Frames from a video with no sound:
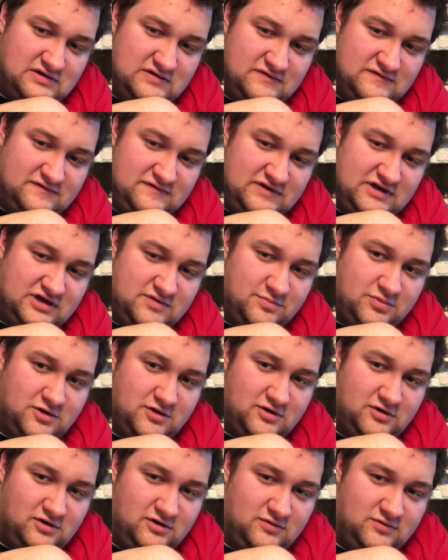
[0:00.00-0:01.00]
fake
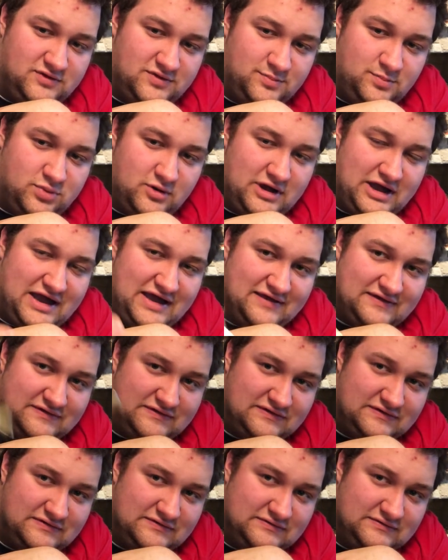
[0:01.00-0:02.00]
pearl with
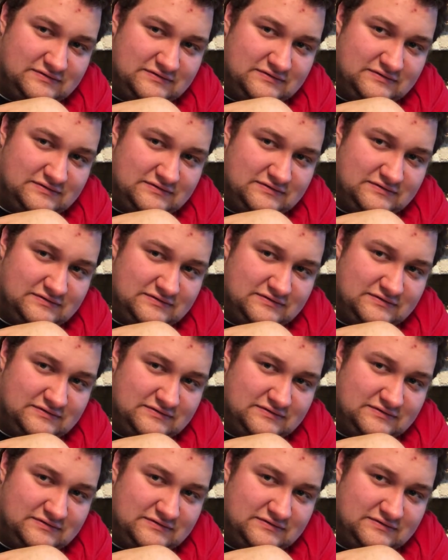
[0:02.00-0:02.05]
brass.